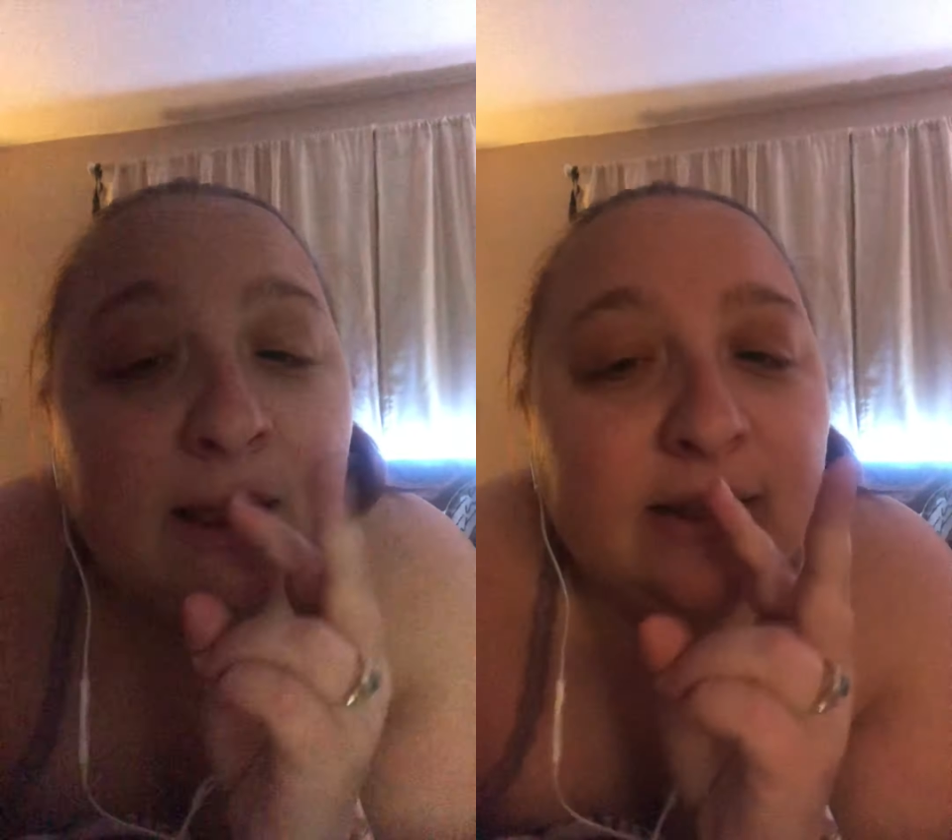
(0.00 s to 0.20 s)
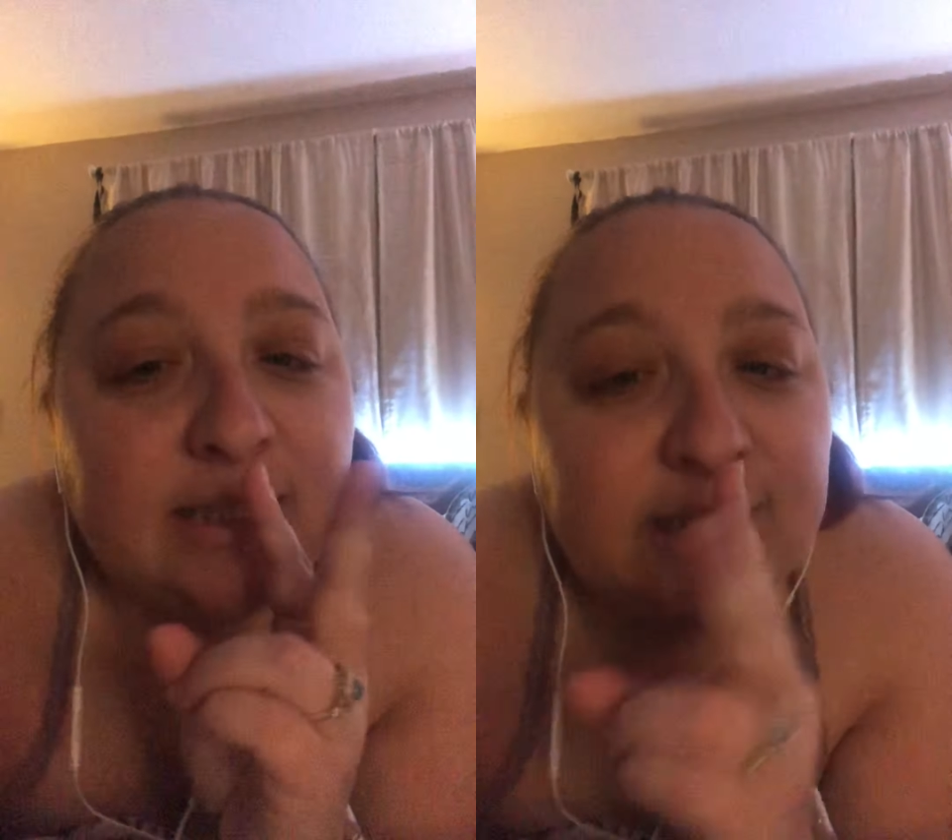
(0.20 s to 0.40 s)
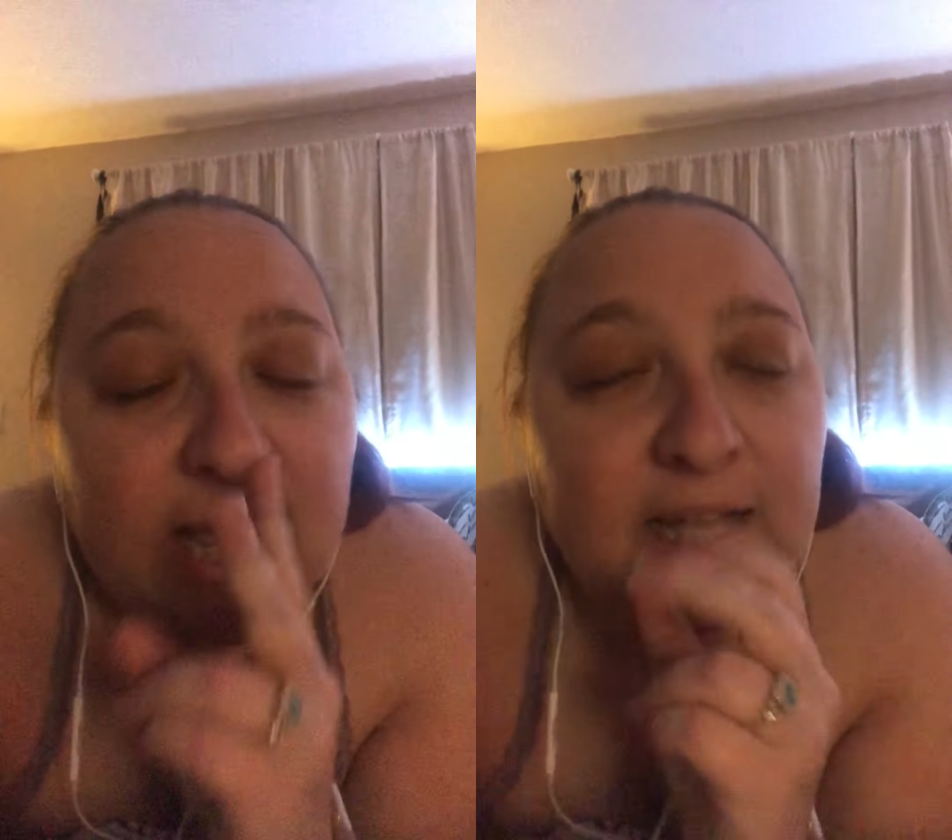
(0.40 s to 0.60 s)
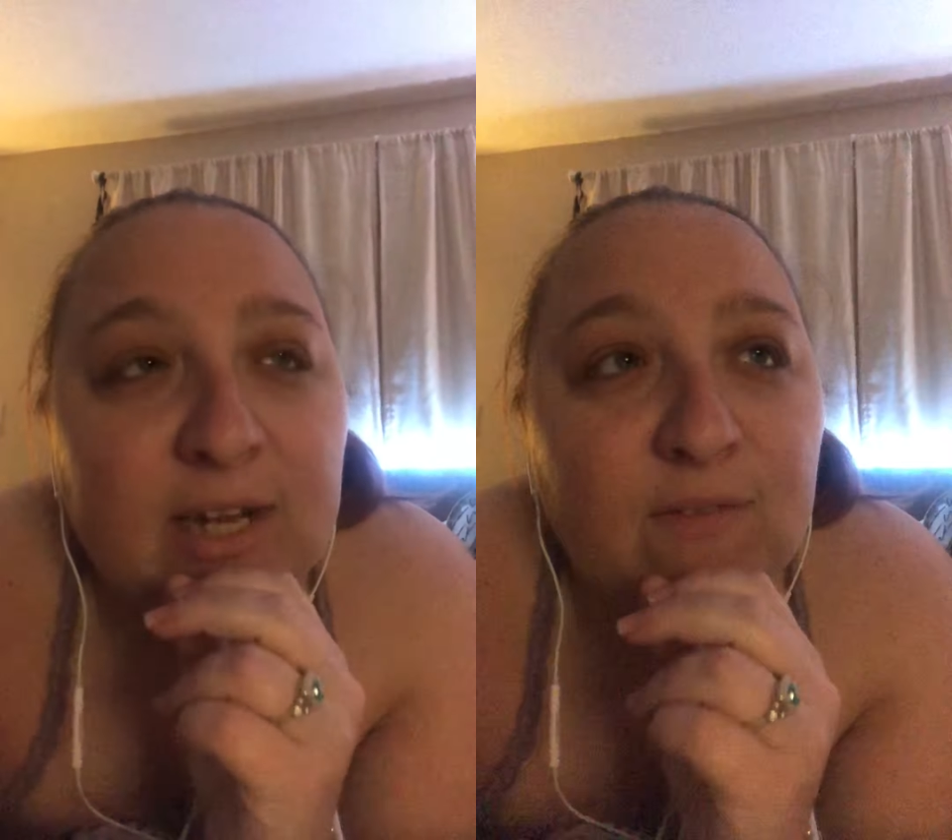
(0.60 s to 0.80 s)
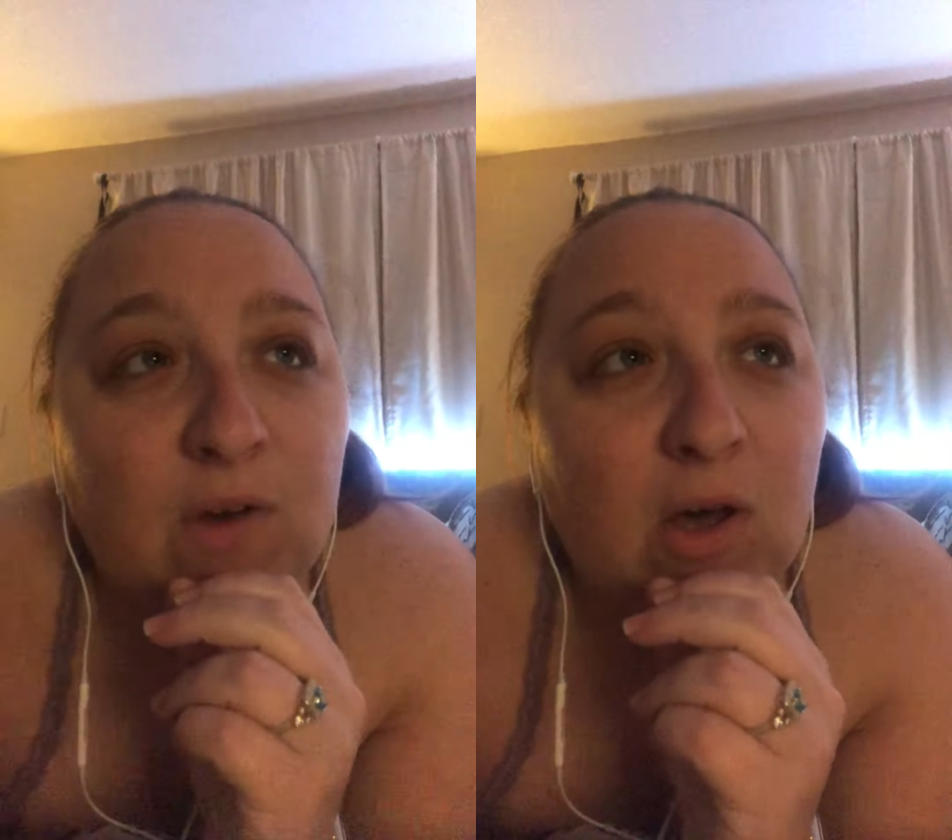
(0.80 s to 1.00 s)

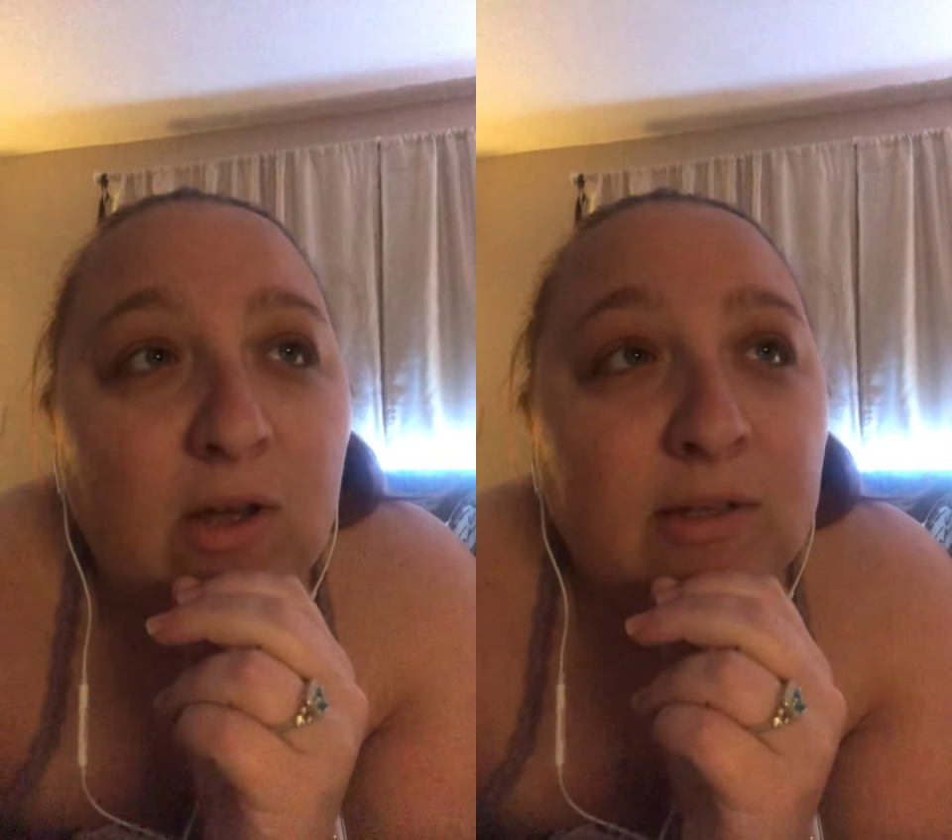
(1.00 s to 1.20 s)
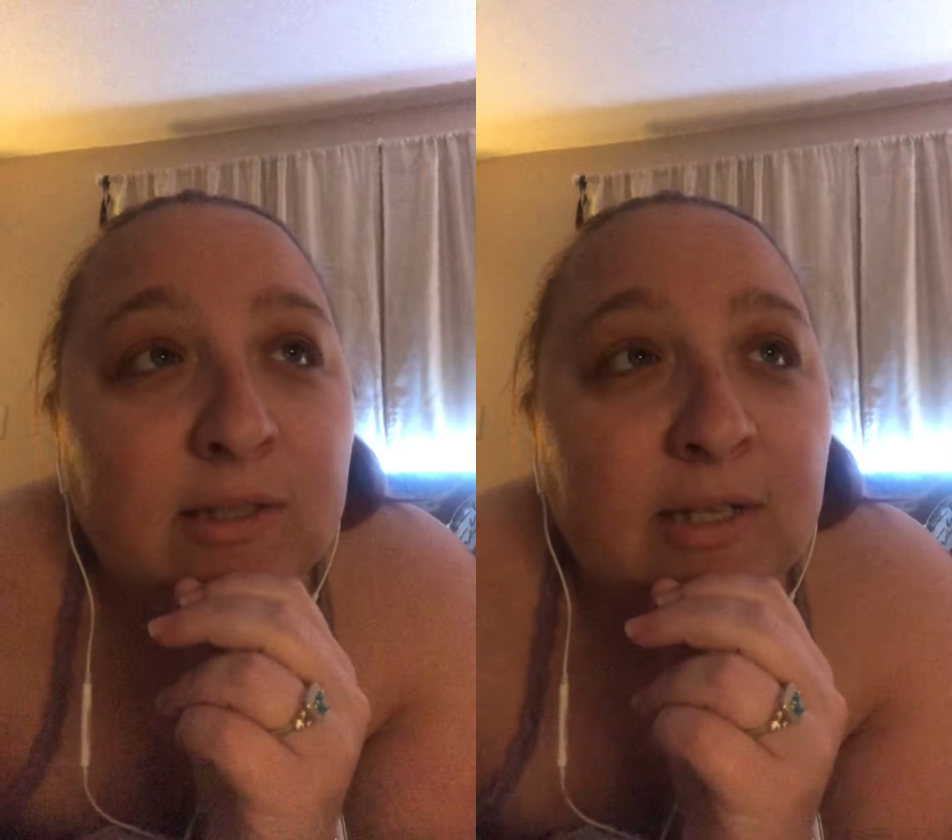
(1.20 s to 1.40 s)
Second of all,